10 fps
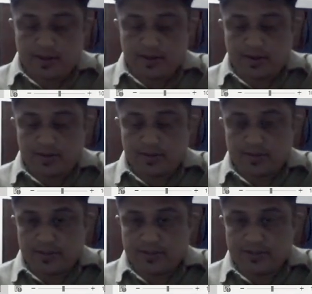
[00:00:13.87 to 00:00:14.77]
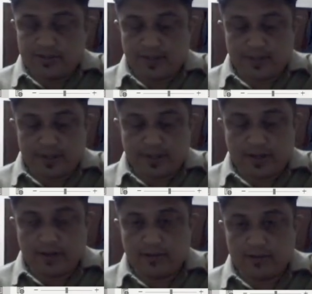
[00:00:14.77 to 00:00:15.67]
But this is same. I
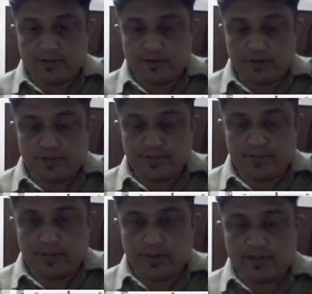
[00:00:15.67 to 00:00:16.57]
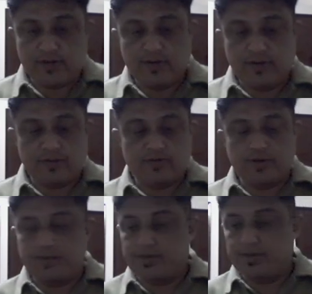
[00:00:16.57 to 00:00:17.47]
can stream later on also
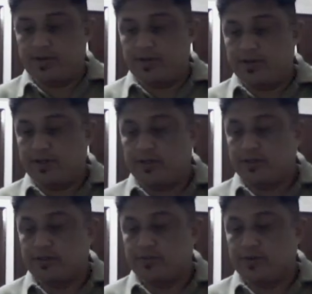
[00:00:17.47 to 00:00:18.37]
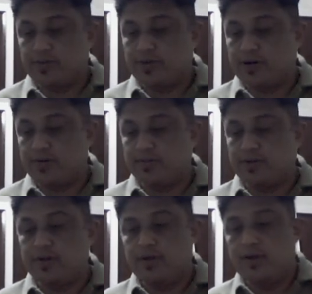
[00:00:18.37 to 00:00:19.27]
after recording. This is one part of the
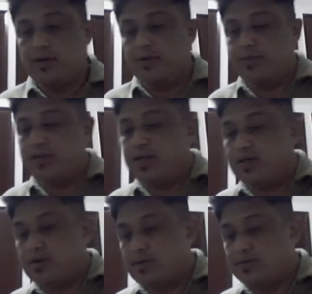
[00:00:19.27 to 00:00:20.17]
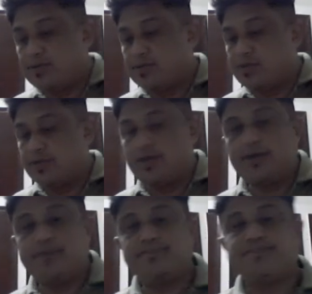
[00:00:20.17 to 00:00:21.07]
many other options are there.
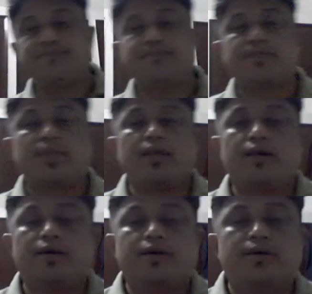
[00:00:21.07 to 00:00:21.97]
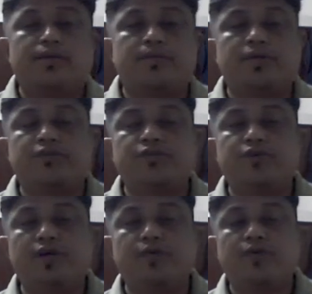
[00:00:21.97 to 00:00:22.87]
But
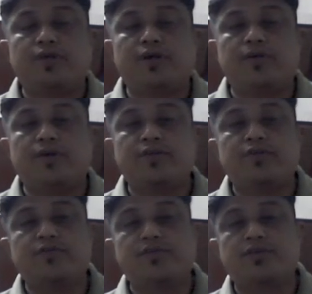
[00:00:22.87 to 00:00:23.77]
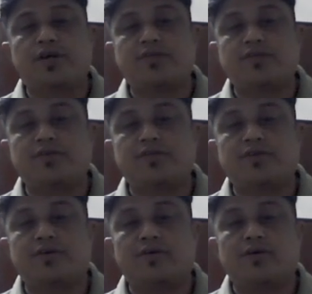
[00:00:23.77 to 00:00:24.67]
today, what I wanted to discuss is
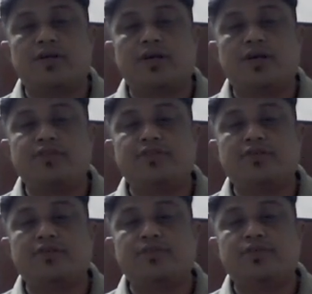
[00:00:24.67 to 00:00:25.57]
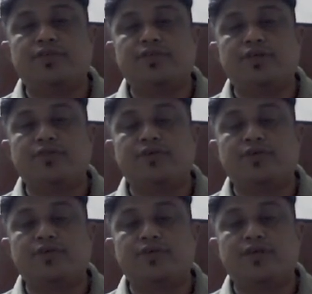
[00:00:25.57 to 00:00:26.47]
the organization of teacher
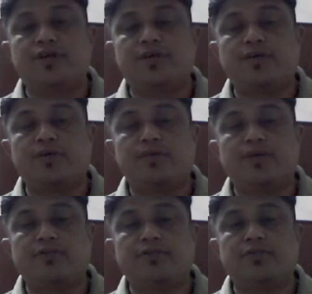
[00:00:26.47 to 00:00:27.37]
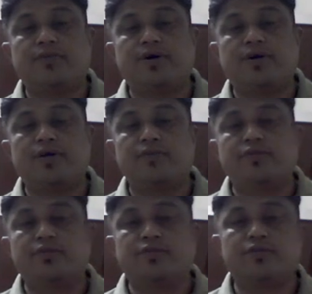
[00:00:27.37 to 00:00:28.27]
education curriculum as a part of the
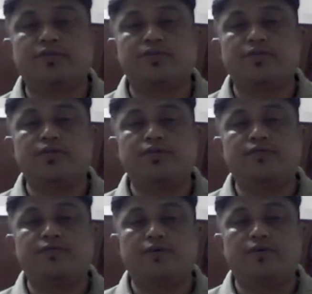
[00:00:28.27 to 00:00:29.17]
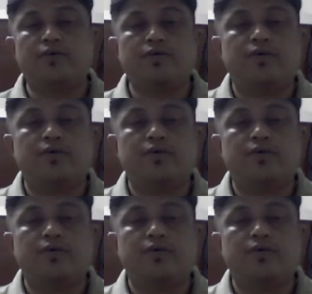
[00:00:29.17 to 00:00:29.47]
discussion of the Unit 4.